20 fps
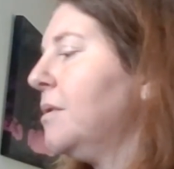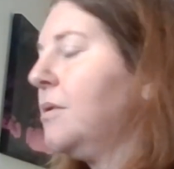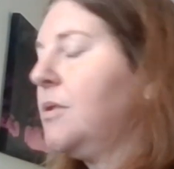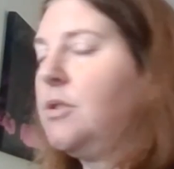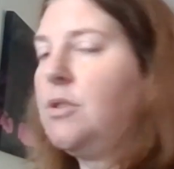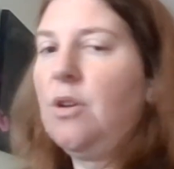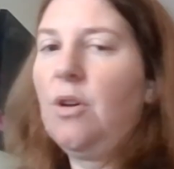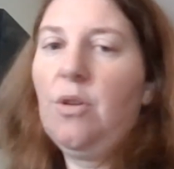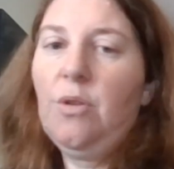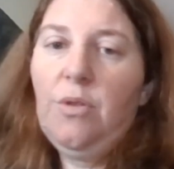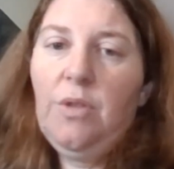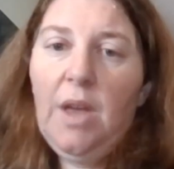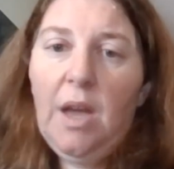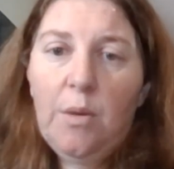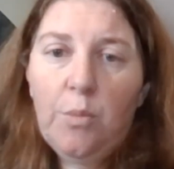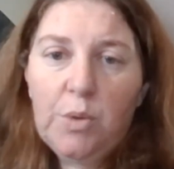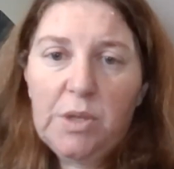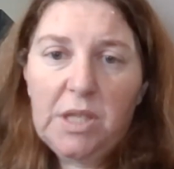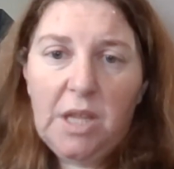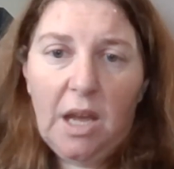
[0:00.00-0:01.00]
So
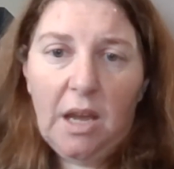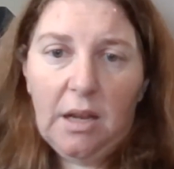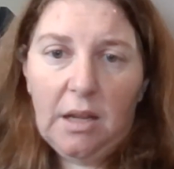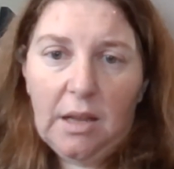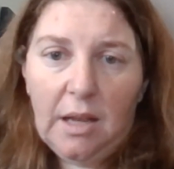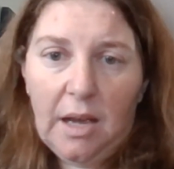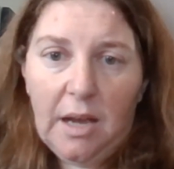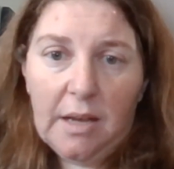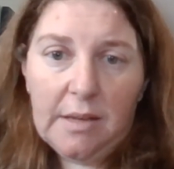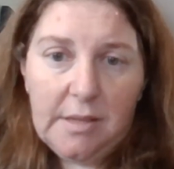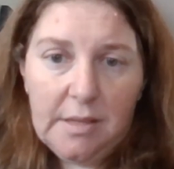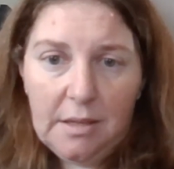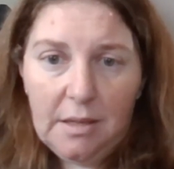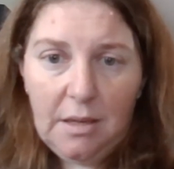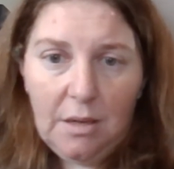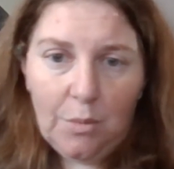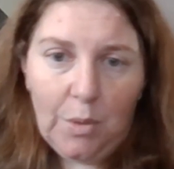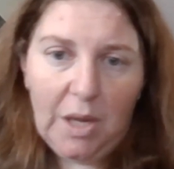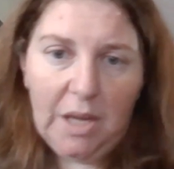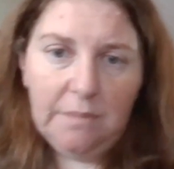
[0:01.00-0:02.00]
that was that class
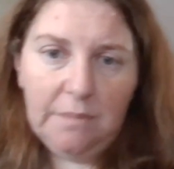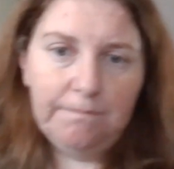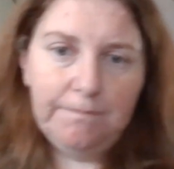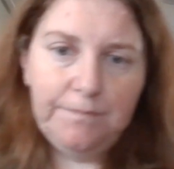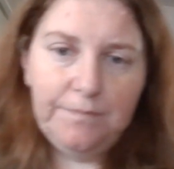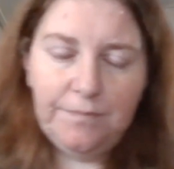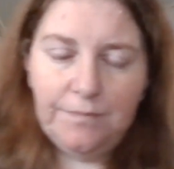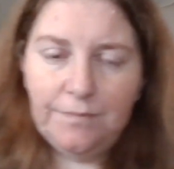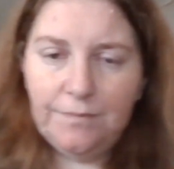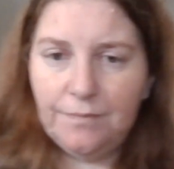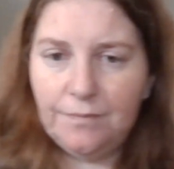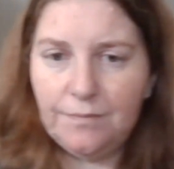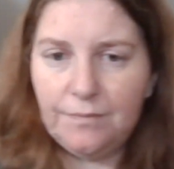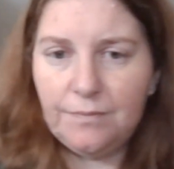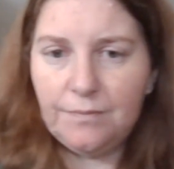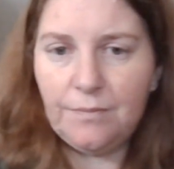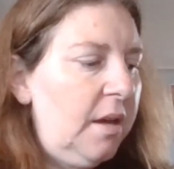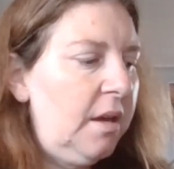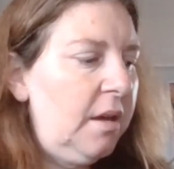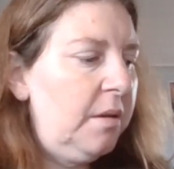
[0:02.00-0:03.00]
anyway.
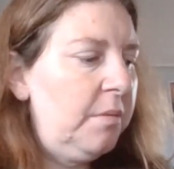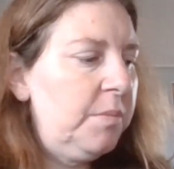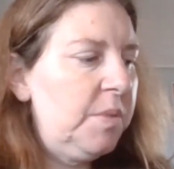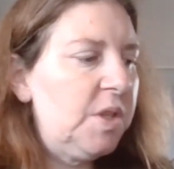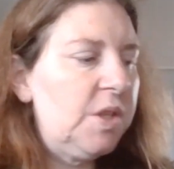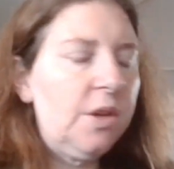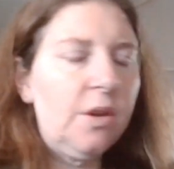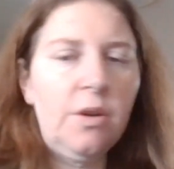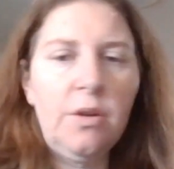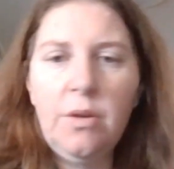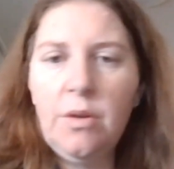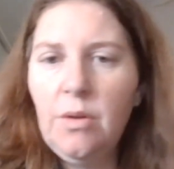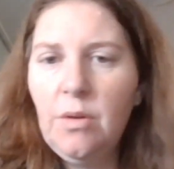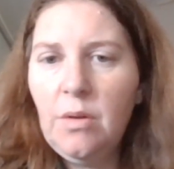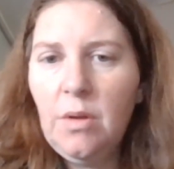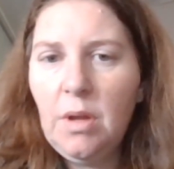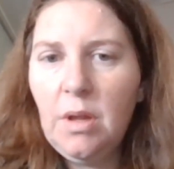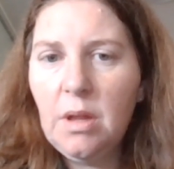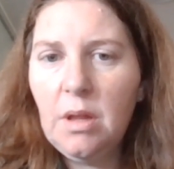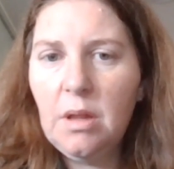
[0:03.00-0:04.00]

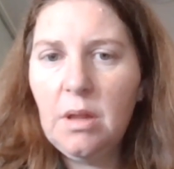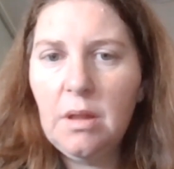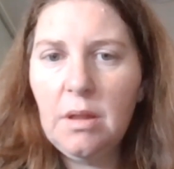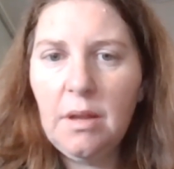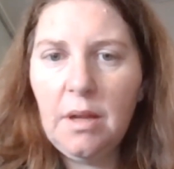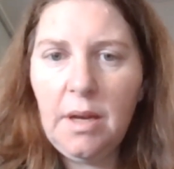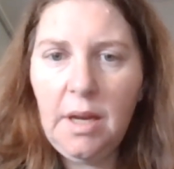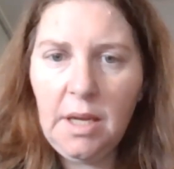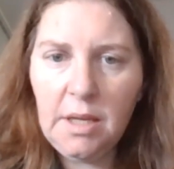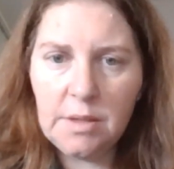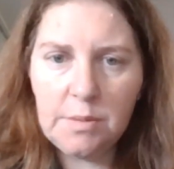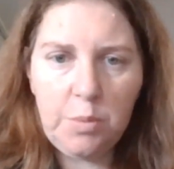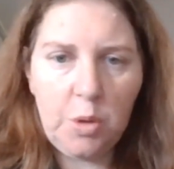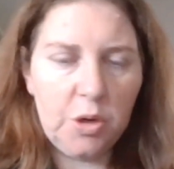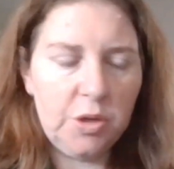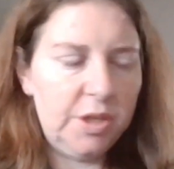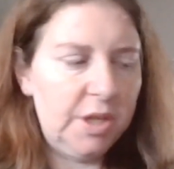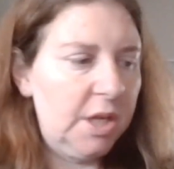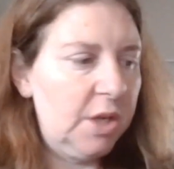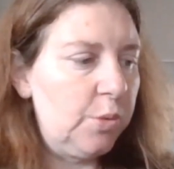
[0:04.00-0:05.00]
So the next
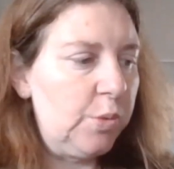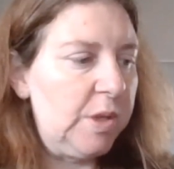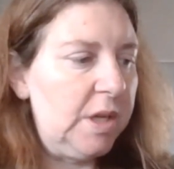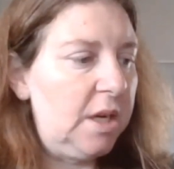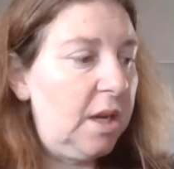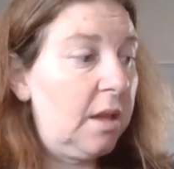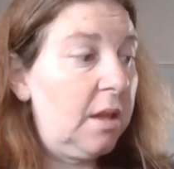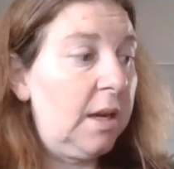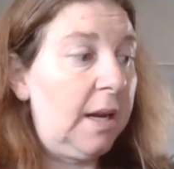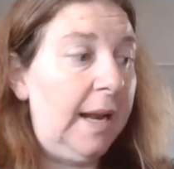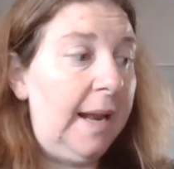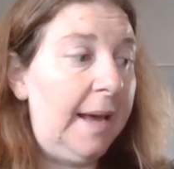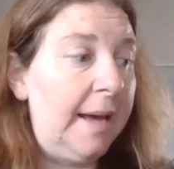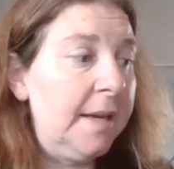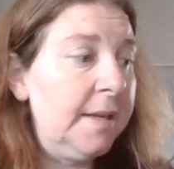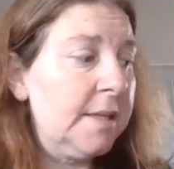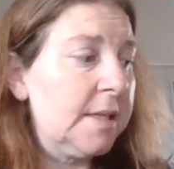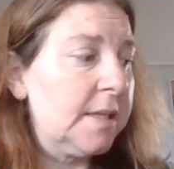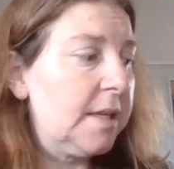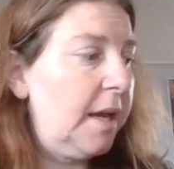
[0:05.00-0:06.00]
project was another
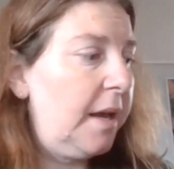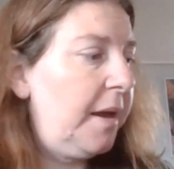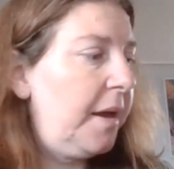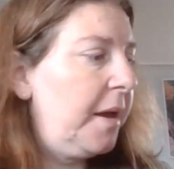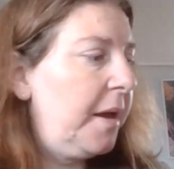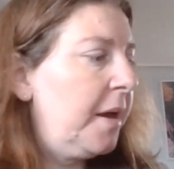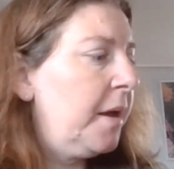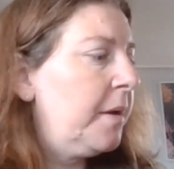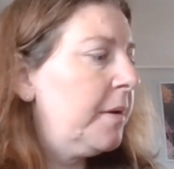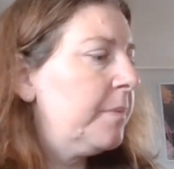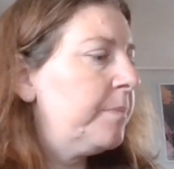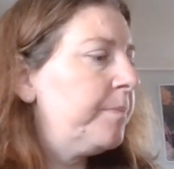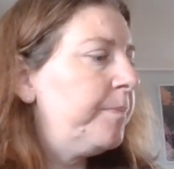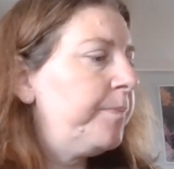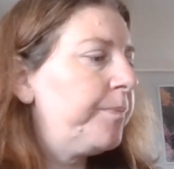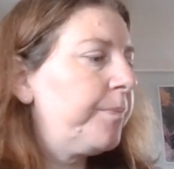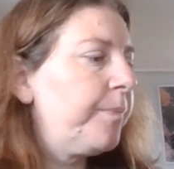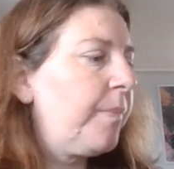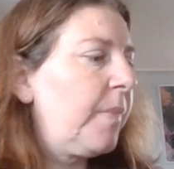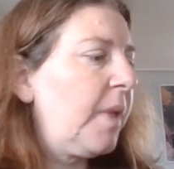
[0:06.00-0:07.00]
class,
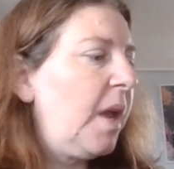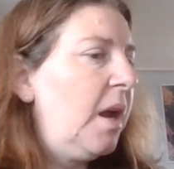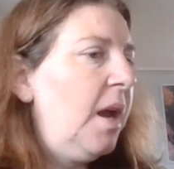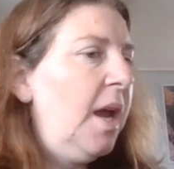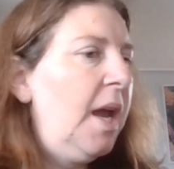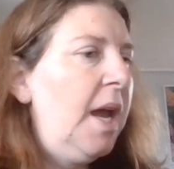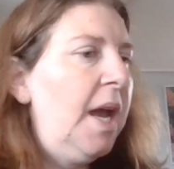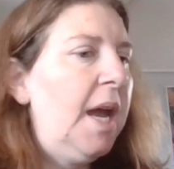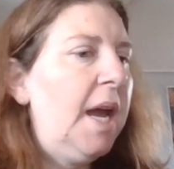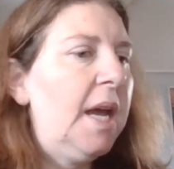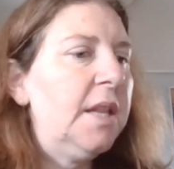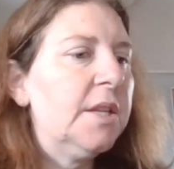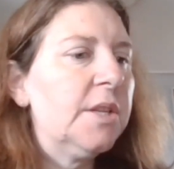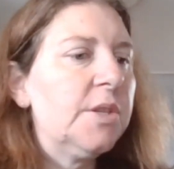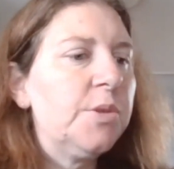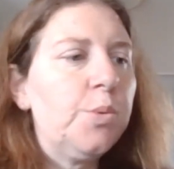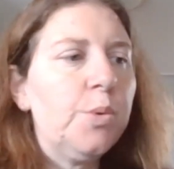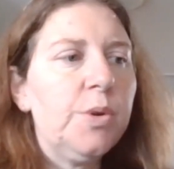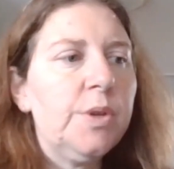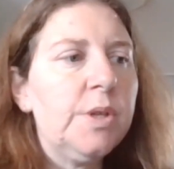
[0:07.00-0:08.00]
and
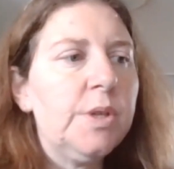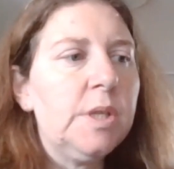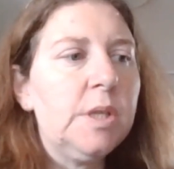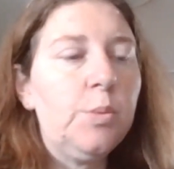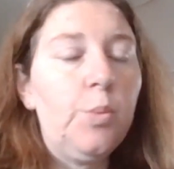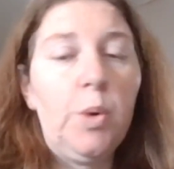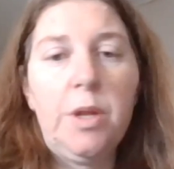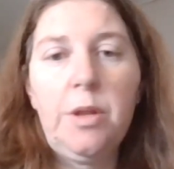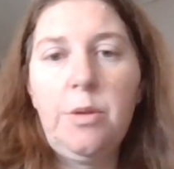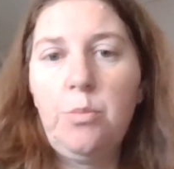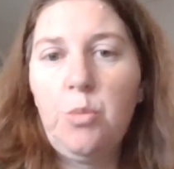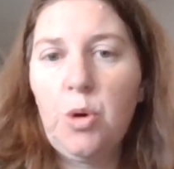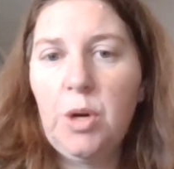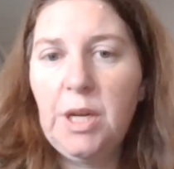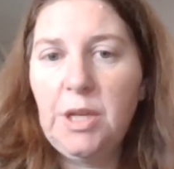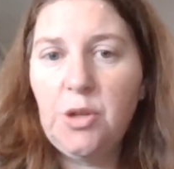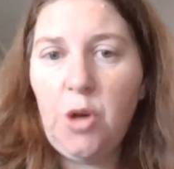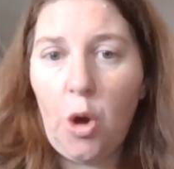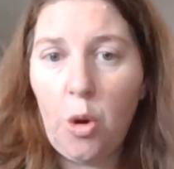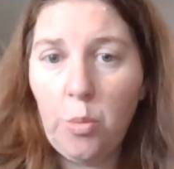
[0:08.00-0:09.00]
this was with
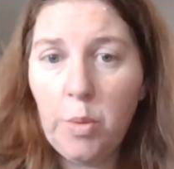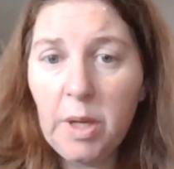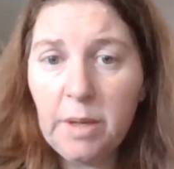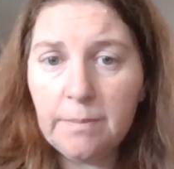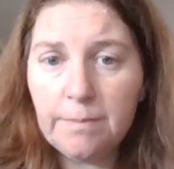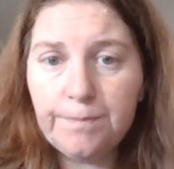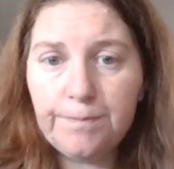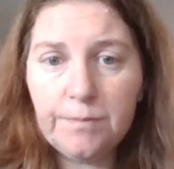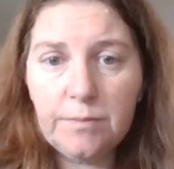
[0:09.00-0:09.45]
Maree Talbot.